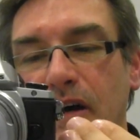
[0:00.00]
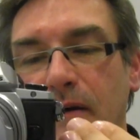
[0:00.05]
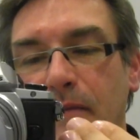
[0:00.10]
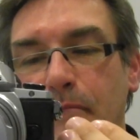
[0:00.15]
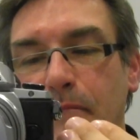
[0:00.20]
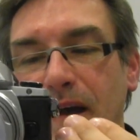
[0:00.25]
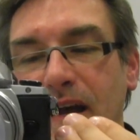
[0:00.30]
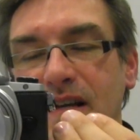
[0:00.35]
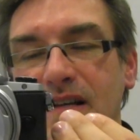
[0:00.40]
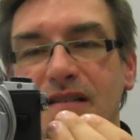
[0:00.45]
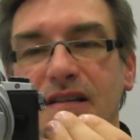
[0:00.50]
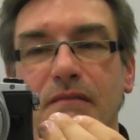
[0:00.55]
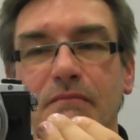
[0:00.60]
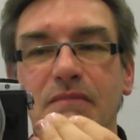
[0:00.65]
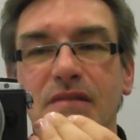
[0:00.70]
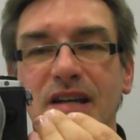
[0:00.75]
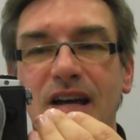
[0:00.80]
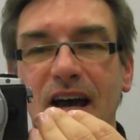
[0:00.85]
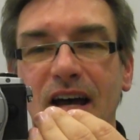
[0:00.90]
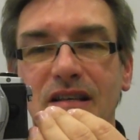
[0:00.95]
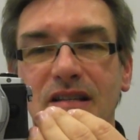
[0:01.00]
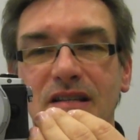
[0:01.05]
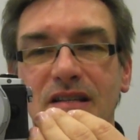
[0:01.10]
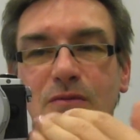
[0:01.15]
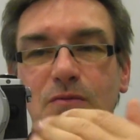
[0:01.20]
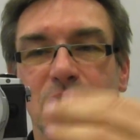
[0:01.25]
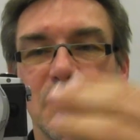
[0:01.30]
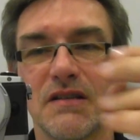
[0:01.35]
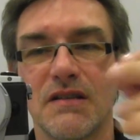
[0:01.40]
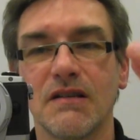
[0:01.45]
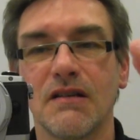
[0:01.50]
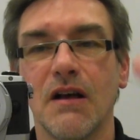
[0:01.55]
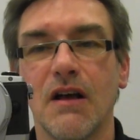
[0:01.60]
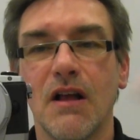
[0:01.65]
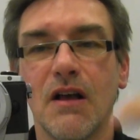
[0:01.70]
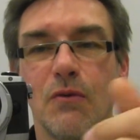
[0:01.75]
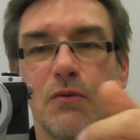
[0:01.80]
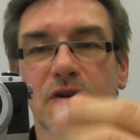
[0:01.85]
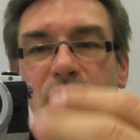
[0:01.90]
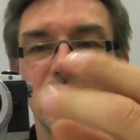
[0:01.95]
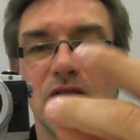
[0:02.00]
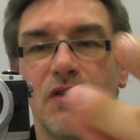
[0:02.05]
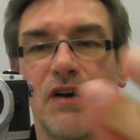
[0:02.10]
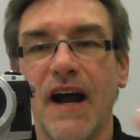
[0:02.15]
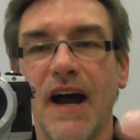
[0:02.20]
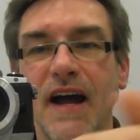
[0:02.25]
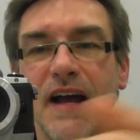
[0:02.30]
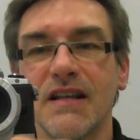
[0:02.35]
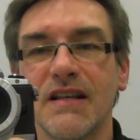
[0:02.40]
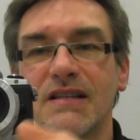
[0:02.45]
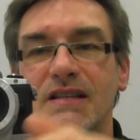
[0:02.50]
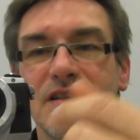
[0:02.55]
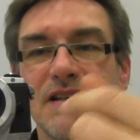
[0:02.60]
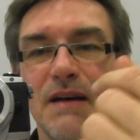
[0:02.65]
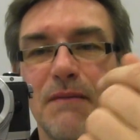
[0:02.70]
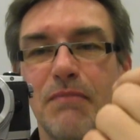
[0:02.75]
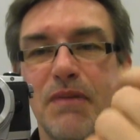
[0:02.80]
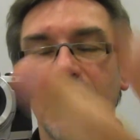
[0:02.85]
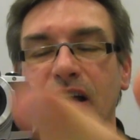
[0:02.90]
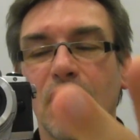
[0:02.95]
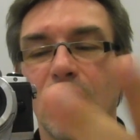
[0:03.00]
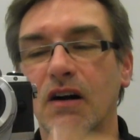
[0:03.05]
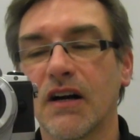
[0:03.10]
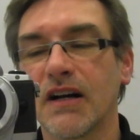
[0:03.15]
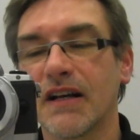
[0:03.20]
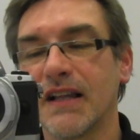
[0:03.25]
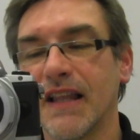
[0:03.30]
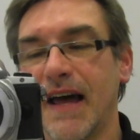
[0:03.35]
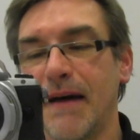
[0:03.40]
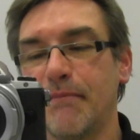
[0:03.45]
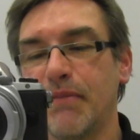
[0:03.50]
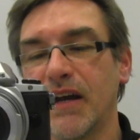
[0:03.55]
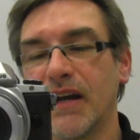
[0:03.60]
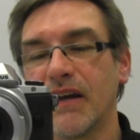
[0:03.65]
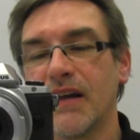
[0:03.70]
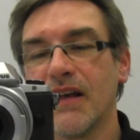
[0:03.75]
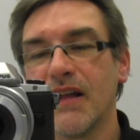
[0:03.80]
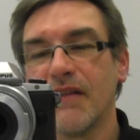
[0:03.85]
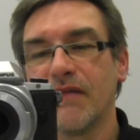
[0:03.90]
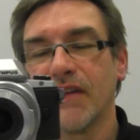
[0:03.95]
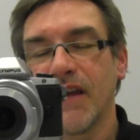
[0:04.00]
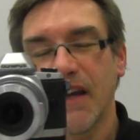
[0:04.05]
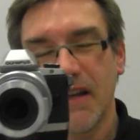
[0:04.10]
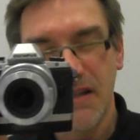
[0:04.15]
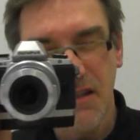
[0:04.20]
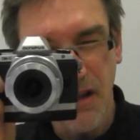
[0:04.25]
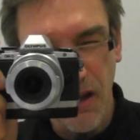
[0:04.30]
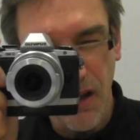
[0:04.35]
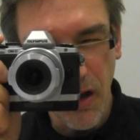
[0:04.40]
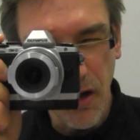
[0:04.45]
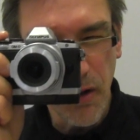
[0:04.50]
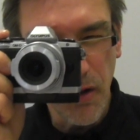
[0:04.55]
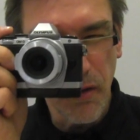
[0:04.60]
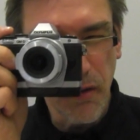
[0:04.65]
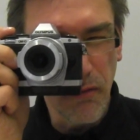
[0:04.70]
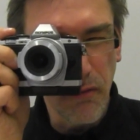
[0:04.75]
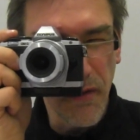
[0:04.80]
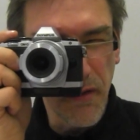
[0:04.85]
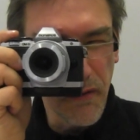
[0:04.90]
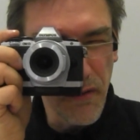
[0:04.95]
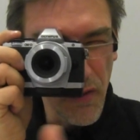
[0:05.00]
make some tests with your hand snipping or clapping, and you look through the